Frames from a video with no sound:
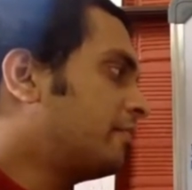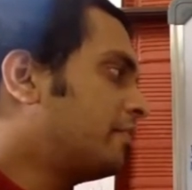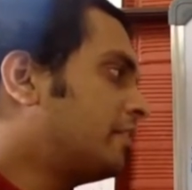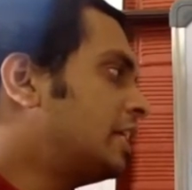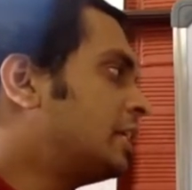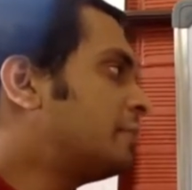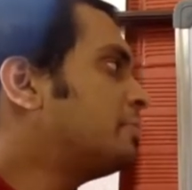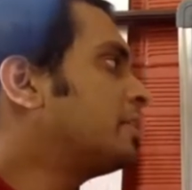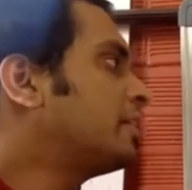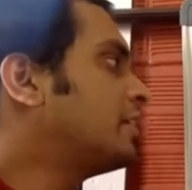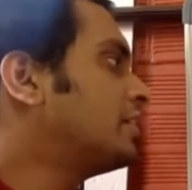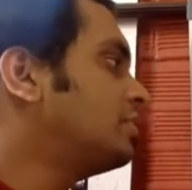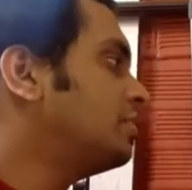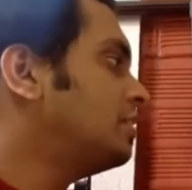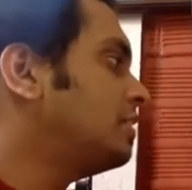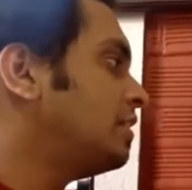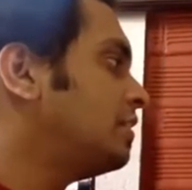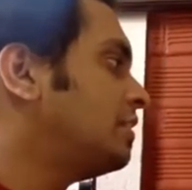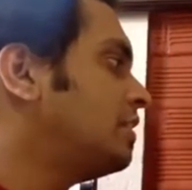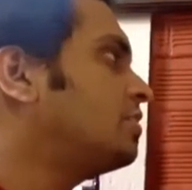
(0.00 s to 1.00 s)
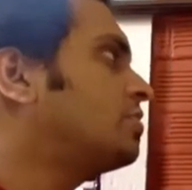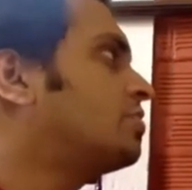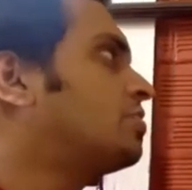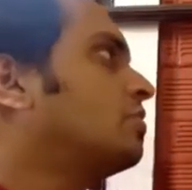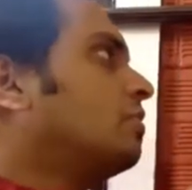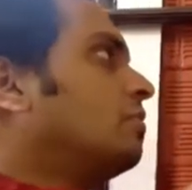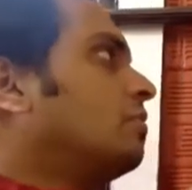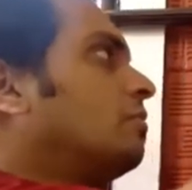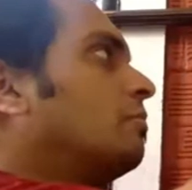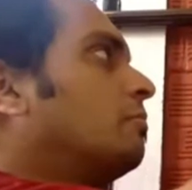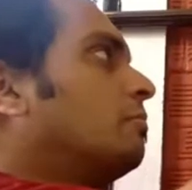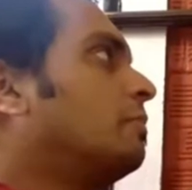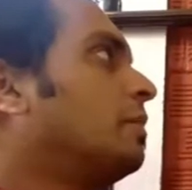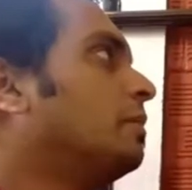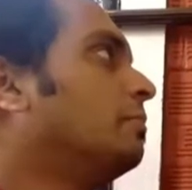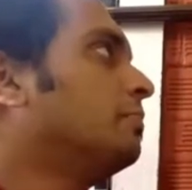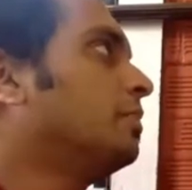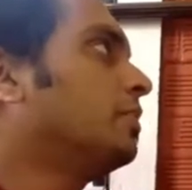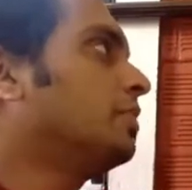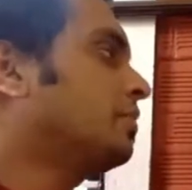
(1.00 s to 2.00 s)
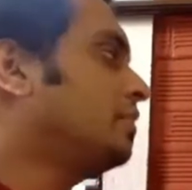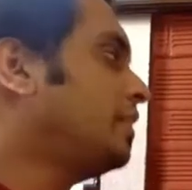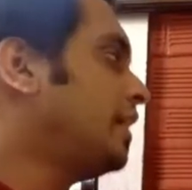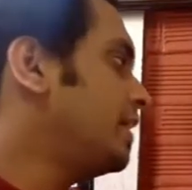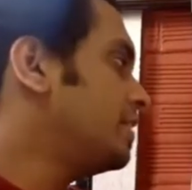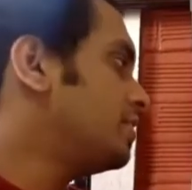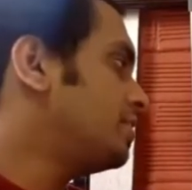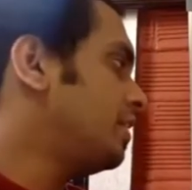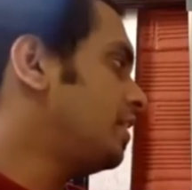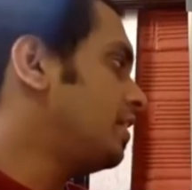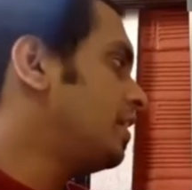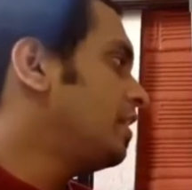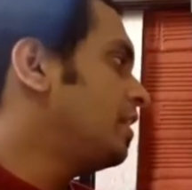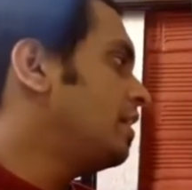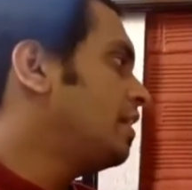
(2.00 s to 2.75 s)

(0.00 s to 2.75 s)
Let me consider this member, AC.